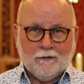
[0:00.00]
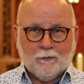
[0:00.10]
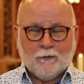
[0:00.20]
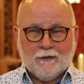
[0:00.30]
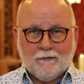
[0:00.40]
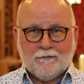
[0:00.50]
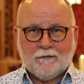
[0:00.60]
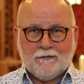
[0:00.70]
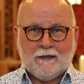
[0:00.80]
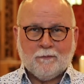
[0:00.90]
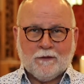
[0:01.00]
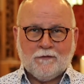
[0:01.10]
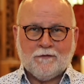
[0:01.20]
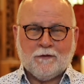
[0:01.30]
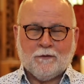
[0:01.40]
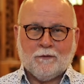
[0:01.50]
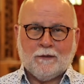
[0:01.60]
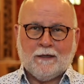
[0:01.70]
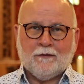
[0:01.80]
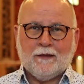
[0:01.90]
little more than 15 months ago
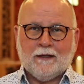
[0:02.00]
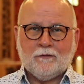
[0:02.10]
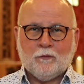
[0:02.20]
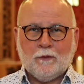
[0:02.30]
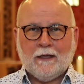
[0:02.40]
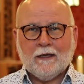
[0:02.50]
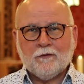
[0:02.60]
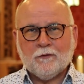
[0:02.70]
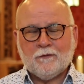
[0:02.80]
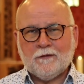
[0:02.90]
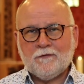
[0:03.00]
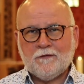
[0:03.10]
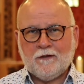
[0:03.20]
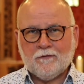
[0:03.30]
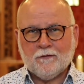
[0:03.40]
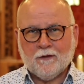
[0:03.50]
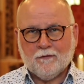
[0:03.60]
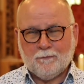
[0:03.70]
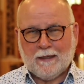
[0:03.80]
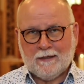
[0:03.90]
now that we entered this season
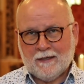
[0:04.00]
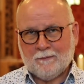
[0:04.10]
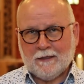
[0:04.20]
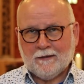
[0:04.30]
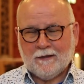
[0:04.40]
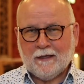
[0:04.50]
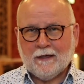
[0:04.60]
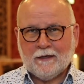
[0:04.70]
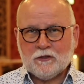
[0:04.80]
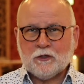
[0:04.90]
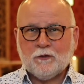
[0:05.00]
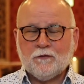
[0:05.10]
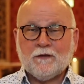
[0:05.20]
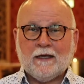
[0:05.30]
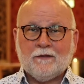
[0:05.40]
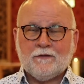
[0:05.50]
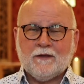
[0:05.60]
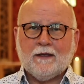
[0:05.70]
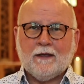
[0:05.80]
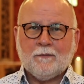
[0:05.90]
of pandemic, and I chose at the
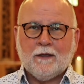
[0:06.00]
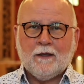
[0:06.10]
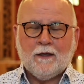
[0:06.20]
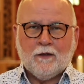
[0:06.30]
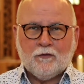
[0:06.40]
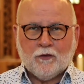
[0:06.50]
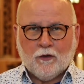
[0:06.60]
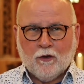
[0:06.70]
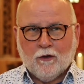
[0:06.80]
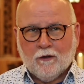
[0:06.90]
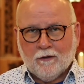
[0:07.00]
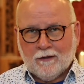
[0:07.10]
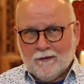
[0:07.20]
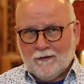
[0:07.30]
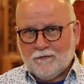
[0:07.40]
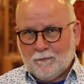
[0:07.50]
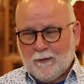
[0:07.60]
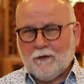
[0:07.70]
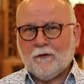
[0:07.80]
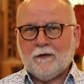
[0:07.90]
time to call this
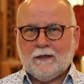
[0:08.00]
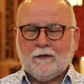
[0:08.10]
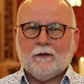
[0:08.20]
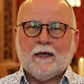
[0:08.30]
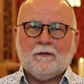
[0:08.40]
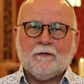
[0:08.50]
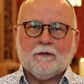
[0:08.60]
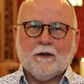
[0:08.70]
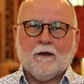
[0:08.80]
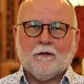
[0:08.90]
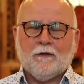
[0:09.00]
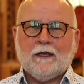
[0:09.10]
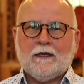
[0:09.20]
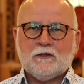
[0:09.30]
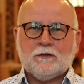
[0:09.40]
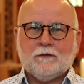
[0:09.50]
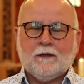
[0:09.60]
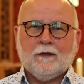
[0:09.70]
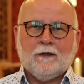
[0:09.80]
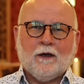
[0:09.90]
period in the life of our congregation
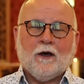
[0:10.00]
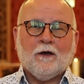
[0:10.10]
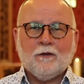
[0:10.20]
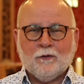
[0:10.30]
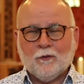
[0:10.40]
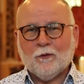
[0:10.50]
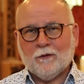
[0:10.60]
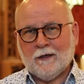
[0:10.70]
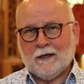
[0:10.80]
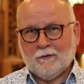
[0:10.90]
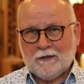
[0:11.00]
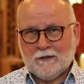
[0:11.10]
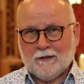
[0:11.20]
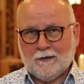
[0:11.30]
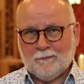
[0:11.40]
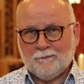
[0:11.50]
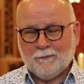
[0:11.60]
unordinary time.